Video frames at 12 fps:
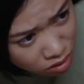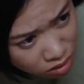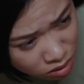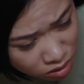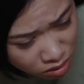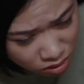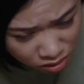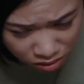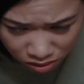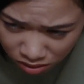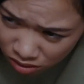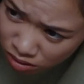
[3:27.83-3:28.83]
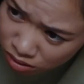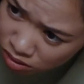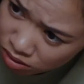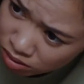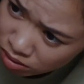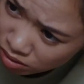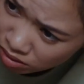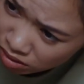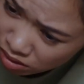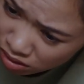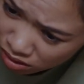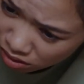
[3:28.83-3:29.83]
stranded. Most of them they are
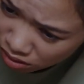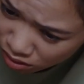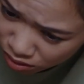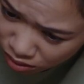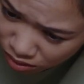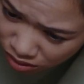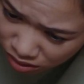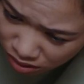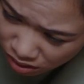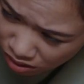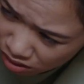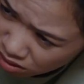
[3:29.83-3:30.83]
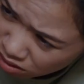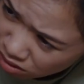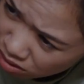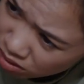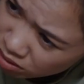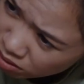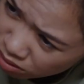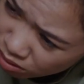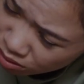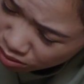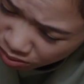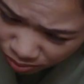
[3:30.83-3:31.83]
sleeping in churches. Most of them they are
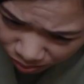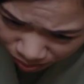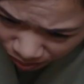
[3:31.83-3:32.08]
sleeping in